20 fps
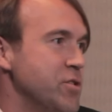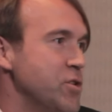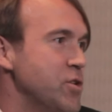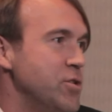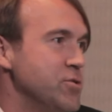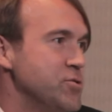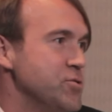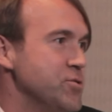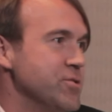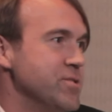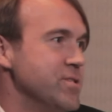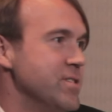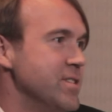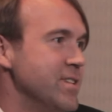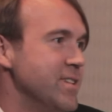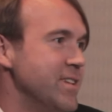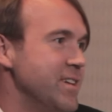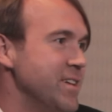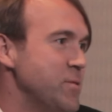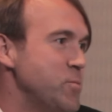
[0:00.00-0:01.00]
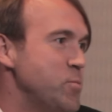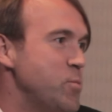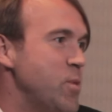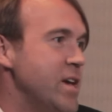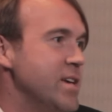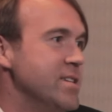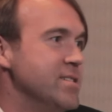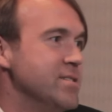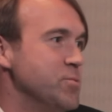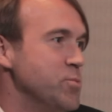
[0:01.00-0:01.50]
cultures and like
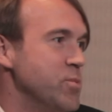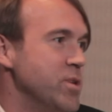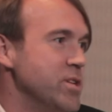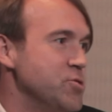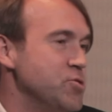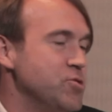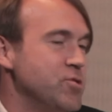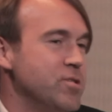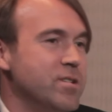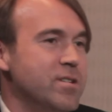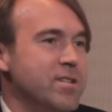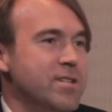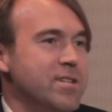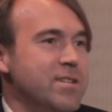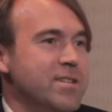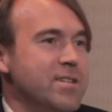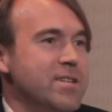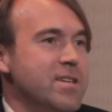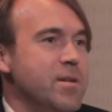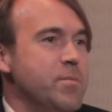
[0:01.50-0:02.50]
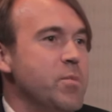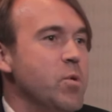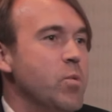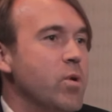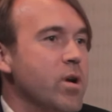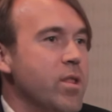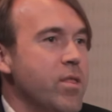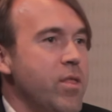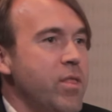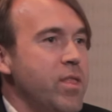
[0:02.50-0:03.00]
ways in which. I mean,
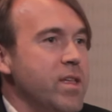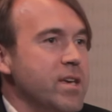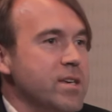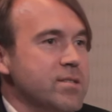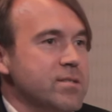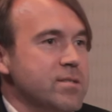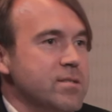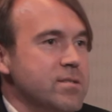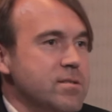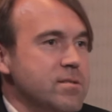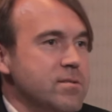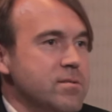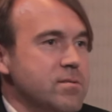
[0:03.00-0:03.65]
one of the things